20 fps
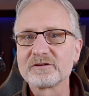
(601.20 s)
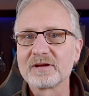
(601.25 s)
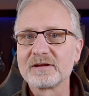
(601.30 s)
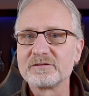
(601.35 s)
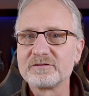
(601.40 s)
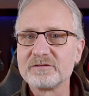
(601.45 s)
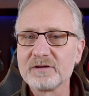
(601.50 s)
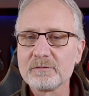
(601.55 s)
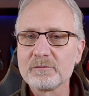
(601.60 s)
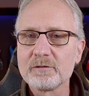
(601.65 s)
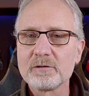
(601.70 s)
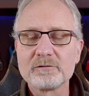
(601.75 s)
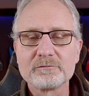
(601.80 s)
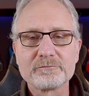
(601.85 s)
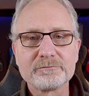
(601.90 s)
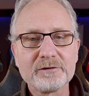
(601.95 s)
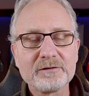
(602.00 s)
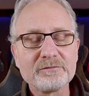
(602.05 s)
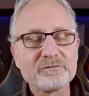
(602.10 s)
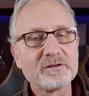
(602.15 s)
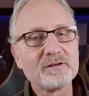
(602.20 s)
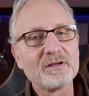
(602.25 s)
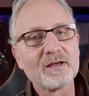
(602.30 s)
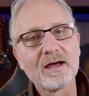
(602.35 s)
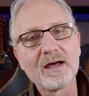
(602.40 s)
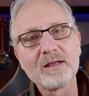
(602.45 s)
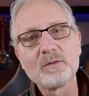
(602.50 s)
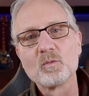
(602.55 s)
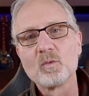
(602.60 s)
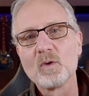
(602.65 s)
at 0, 50
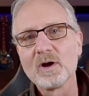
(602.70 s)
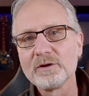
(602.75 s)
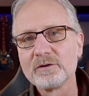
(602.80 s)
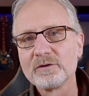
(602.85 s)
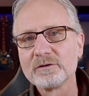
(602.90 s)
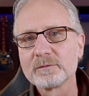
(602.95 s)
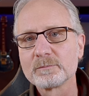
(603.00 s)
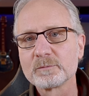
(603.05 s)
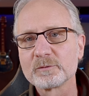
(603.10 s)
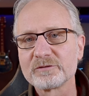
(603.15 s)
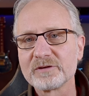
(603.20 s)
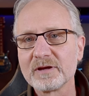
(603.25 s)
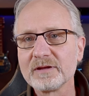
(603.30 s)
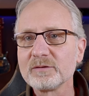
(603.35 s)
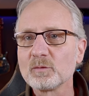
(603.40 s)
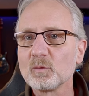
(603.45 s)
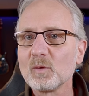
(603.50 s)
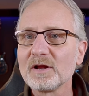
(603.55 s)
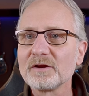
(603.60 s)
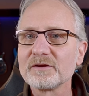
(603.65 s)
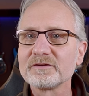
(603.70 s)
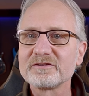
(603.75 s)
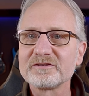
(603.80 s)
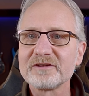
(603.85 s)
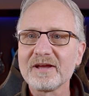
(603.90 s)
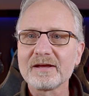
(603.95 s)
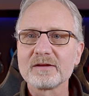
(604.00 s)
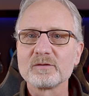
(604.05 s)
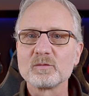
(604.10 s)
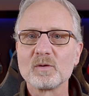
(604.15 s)
and 100%, while the
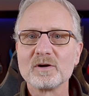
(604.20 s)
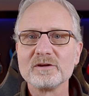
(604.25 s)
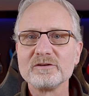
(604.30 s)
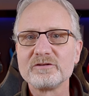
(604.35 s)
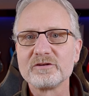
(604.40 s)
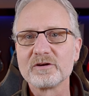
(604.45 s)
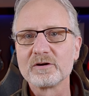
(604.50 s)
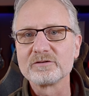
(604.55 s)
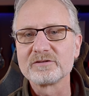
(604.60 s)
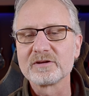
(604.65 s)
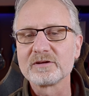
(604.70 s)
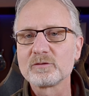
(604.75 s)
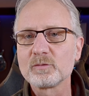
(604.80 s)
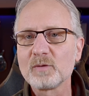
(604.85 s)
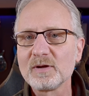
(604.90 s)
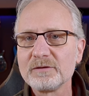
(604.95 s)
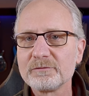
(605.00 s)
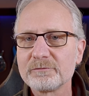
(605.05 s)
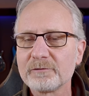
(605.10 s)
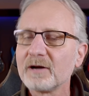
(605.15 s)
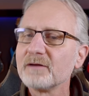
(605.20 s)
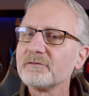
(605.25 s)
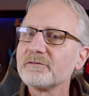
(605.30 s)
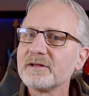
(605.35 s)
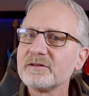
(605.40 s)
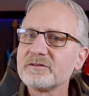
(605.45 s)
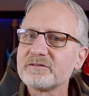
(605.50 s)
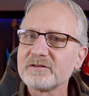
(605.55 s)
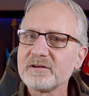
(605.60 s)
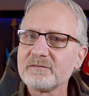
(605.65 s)
second one shows at 25
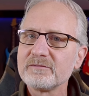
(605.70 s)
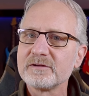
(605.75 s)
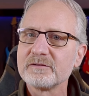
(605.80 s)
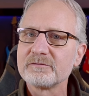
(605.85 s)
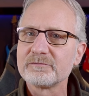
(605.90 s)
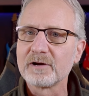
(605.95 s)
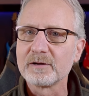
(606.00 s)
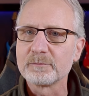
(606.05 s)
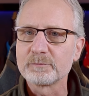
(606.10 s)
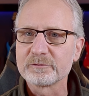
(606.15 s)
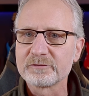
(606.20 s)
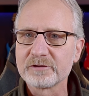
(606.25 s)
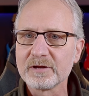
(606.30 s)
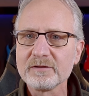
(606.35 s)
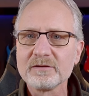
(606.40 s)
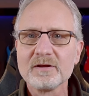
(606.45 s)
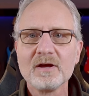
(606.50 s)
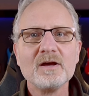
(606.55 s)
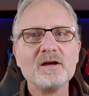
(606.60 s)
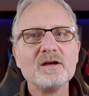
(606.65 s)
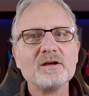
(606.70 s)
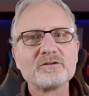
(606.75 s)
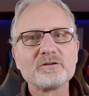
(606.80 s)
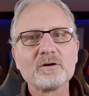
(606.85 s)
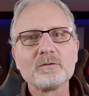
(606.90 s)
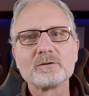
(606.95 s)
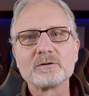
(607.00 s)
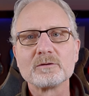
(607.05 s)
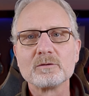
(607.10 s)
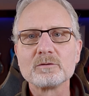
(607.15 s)
and 75%,
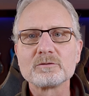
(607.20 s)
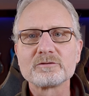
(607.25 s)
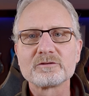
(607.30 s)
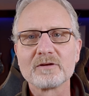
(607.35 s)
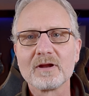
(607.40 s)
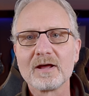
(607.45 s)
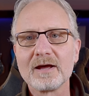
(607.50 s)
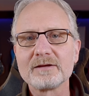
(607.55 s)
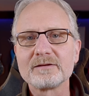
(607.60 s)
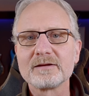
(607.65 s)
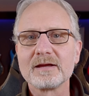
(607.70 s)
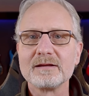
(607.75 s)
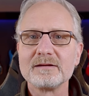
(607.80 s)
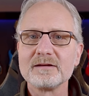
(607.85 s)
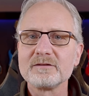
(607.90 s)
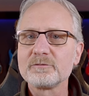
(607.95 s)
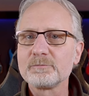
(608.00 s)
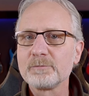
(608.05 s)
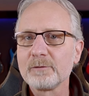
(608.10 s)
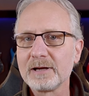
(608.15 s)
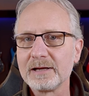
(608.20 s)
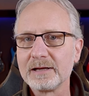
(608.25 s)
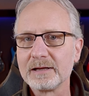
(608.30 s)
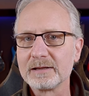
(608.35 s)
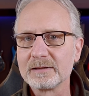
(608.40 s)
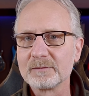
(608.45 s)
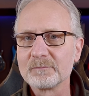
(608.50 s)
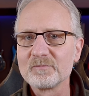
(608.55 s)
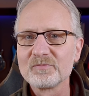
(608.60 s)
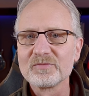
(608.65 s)
so it looks like it is
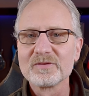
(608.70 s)
spraying.